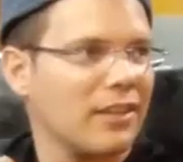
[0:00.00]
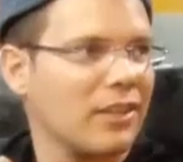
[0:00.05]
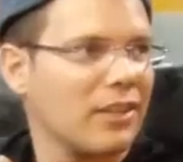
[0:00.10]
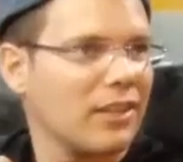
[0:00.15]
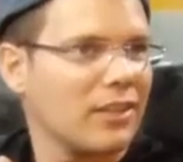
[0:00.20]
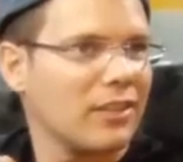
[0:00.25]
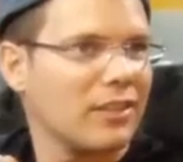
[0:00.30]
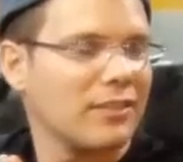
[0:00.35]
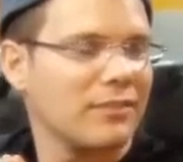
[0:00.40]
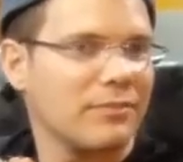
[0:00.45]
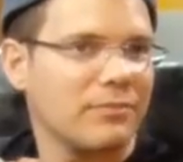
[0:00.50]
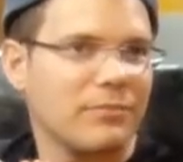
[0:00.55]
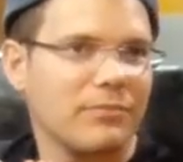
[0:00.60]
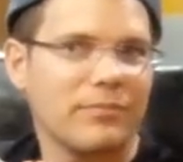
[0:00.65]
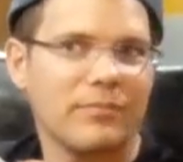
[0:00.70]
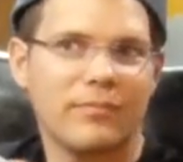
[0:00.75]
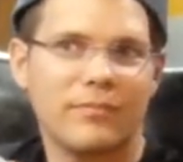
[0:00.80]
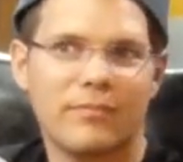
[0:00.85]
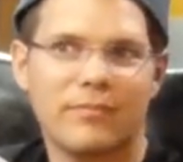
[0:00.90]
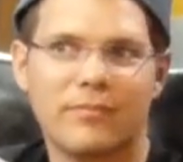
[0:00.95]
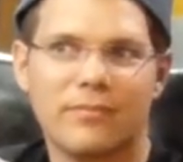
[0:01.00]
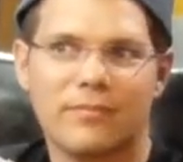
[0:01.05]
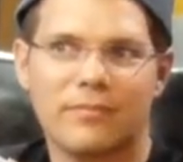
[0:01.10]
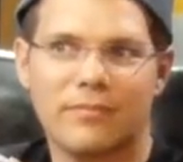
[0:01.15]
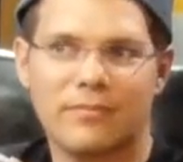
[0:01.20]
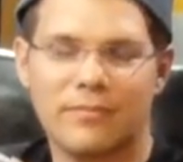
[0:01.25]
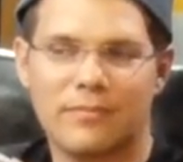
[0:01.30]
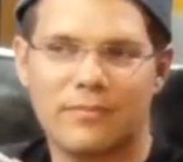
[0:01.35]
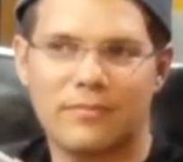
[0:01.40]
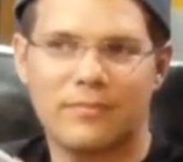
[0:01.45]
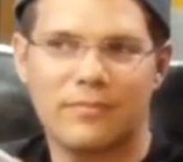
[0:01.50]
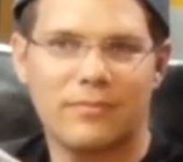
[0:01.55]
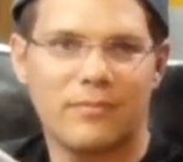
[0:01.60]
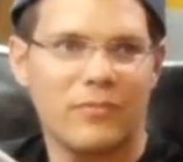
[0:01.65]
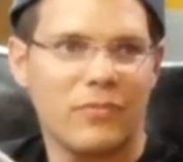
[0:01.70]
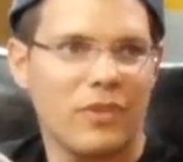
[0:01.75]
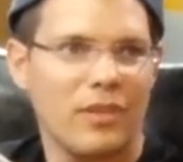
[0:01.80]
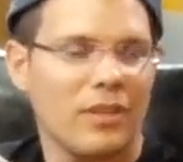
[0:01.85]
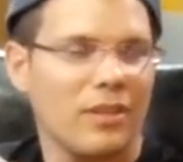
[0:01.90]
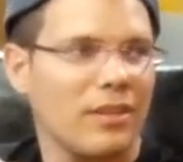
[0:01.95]

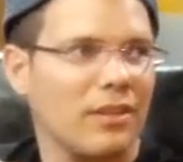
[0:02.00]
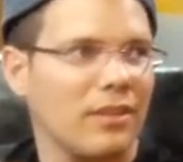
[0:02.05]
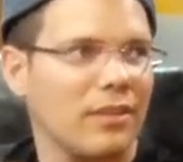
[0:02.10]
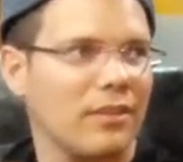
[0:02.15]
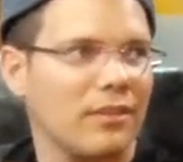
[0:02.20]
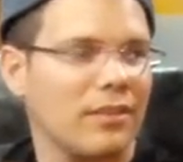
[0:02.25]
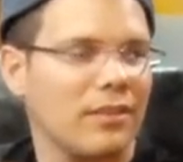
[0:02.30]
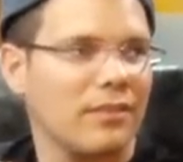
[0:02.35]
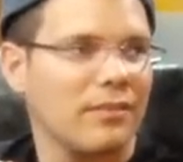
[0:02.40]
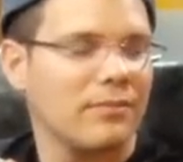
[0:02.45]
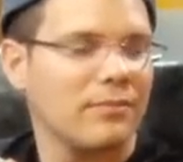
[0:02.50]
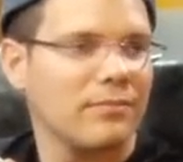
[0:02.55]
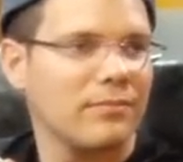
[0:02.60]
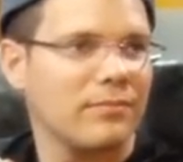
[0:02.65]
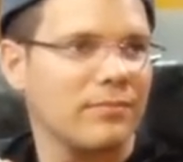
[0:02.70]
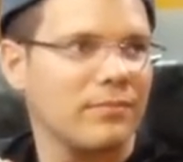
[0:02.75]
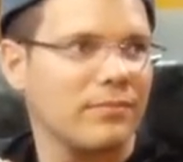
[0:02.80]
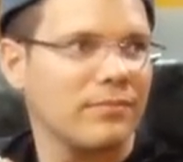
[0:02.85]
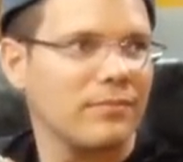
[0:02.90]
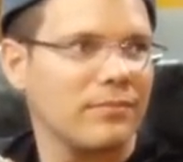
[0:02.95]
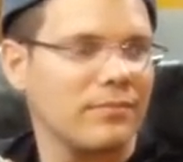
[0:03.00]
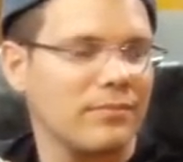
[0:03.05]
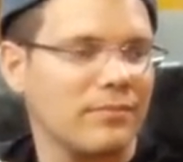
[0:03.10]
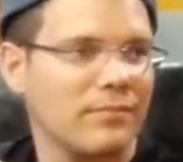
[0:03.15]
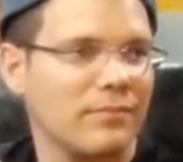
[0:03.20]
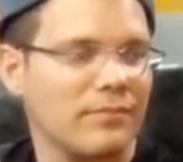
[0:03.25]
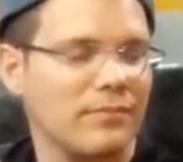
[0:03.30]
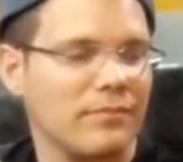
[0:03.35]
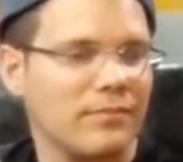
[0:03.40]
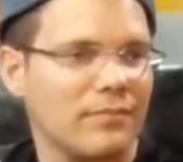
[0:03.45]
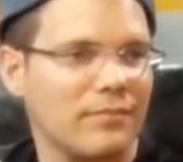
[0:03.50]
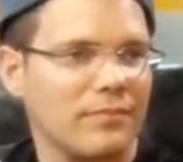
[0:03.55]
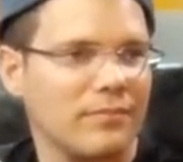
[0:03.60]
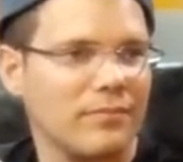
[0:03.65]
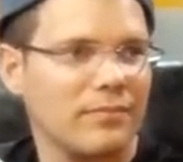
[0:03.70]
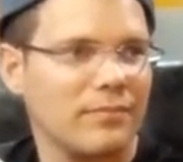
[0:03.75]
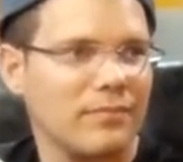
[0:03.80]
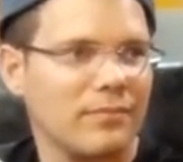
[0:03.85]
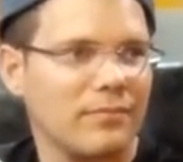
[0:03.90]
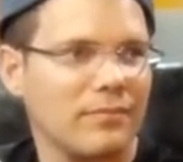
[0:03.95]

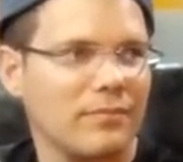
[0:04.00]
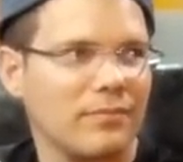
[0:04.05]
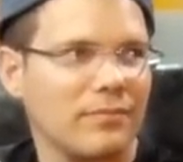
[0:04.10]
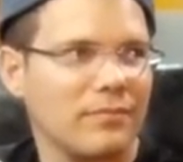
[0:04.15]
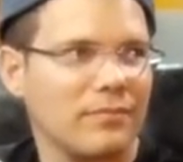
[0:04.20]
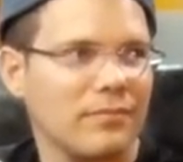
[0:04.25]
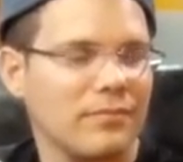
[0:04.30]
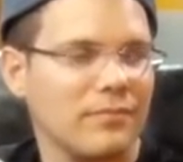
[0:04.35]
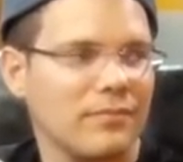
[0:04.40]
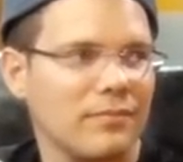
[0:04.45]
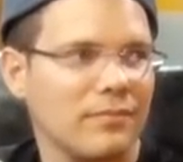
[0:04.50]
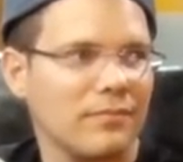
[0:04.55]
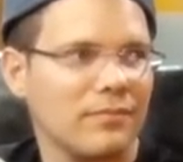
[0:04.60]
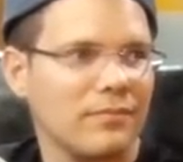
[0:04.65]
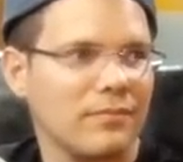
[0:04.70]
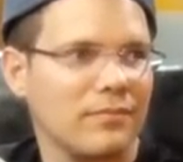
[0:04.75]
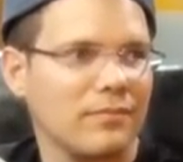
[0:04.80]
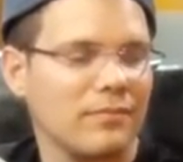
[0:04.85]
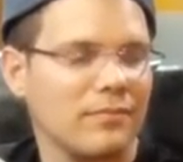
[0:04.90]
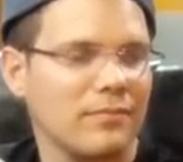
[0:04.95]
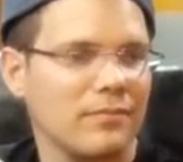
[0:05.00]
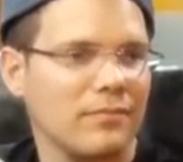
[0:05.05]
This person isn't speaking.